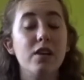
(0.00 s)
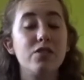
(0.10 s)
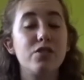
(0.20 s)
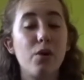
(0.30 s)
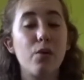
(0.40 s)

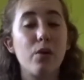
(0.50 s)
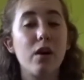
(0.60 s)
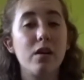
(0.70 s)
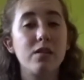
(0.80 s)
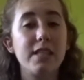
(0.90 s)

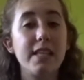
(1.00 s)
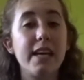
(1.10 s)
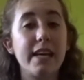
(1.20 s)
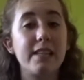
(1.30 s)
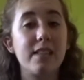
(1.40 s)
So
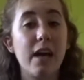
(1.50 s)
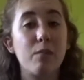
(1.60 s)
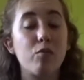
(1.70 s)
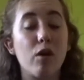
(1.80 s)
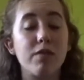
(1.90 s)
TAs
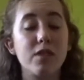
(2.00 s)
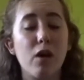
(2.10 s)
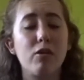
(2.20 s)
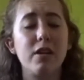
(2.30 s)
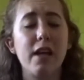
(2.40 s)
and profs
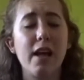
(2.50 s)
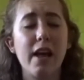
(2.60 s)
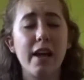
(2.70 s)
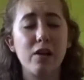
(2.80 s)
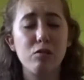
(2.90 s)
are an
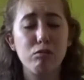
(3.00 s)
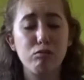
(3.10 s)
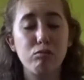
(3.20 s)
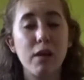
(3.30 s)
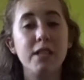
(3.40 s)

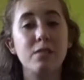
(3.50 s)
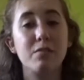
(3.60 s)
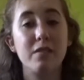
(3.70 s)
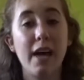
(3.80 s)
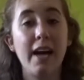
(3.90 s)

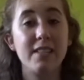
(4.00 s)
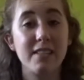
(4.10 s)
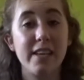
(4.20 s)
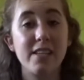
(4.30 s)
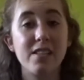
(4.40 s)
incredible
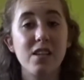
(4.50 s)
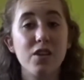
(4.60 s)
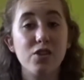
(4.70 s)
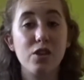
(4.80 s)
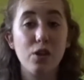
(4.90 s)
asset
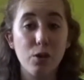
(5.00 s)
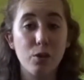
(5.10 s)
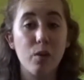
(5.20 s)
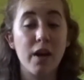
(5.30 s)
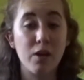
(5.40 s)
to
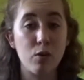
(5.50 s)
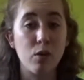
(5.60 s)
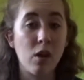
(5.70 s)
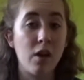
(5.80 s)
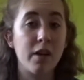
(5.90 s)
you and your
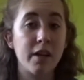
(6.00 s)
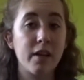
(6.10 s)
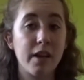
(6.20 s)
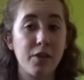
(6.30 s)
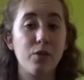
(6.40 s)

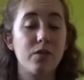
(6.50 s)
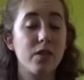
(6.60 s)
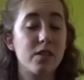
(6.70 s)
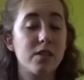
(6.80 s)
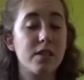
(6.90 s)
learning at
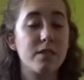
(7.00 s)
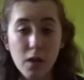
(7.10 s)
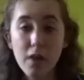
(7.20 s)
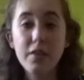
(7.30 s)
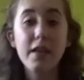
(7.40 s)

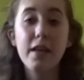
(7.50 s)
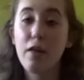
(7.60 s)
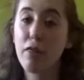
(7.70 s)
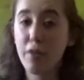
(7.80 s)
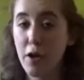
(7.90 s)
university.
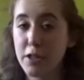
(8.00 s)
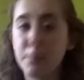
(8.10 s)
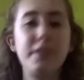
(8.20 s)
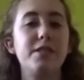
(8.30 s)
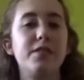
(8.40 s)
The
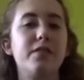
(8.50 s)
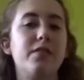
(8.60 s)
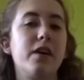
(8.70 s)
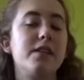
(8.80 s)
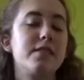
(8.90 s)
third piece of
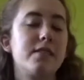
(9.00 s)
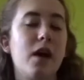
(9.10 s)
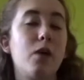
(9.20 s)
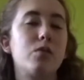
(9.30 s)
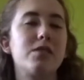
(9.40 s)

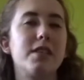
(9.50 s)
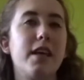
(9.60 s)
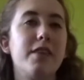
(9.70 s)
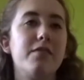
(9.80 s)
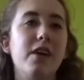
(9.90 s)
advice I want to
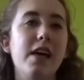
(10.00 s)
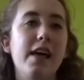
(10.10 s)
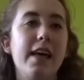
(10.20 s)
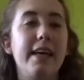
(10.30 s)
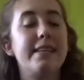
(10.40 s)
give
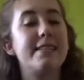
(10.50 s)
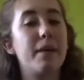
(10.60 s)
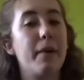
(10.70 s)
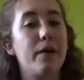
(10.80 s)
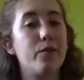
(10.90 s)
is
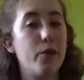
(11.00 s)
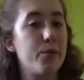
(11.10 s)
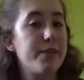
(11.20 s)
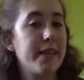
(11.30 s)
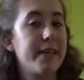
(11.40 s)
about
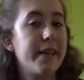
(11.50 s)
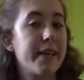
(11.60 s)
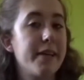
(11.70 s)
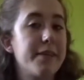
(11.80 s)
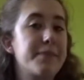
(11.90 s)
note-taking.